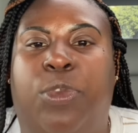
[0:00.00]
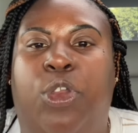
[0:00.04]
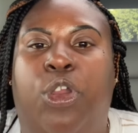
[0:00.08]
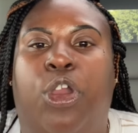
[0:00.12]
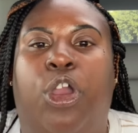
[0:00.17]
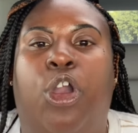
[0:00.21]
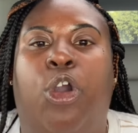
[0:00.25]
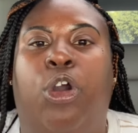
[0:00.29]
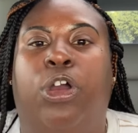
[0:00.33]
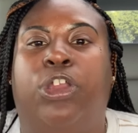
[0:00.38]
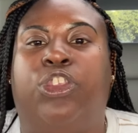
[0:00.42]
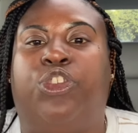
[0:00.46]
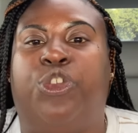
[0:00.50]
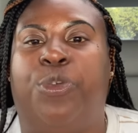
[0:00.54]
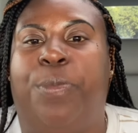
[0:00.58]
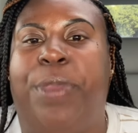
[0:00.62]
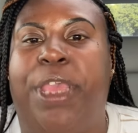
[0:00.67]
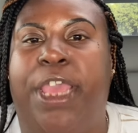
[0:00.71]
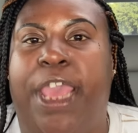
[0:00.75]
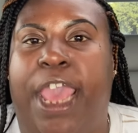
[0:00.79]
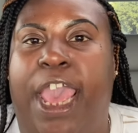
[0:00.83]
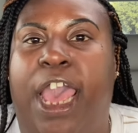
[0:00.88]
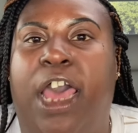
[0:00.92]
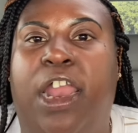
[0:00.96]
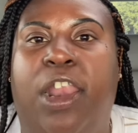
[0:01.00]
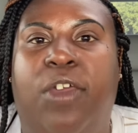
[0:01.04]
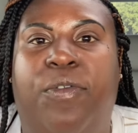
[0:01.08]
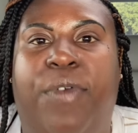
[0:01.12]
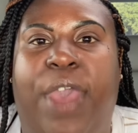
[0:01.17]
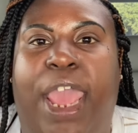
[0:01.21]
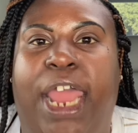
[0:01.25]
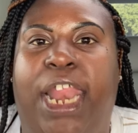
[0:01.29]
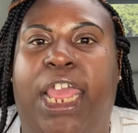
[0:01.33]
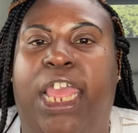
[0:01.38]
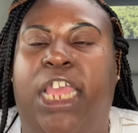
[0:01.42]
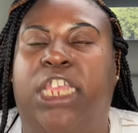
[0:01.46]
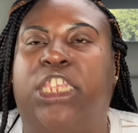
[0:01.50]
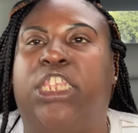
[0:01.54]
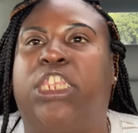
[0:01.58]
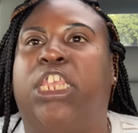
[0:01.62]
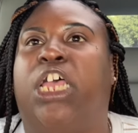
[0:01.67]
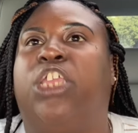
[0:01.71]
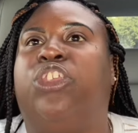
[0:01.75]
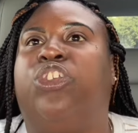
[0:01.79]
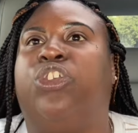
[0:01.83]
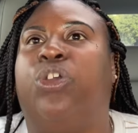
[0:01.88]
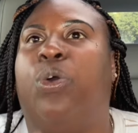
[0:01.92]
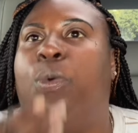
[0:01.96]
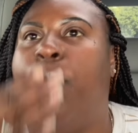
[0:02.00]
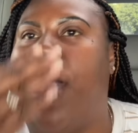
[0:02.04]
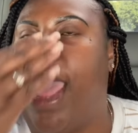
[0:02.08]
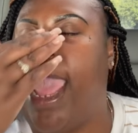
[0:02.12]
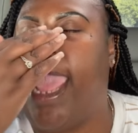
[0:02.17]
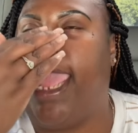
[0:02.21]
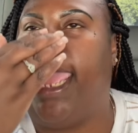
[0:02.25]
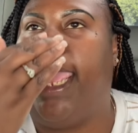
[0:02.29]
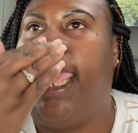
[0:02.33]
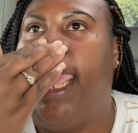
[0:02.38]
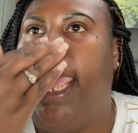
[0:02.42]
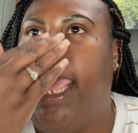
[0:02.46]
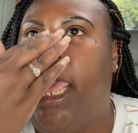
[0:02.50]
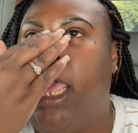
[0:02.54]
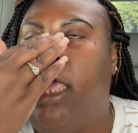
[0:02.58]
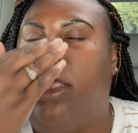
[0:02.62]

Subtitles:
you're going to be elevated in such a way,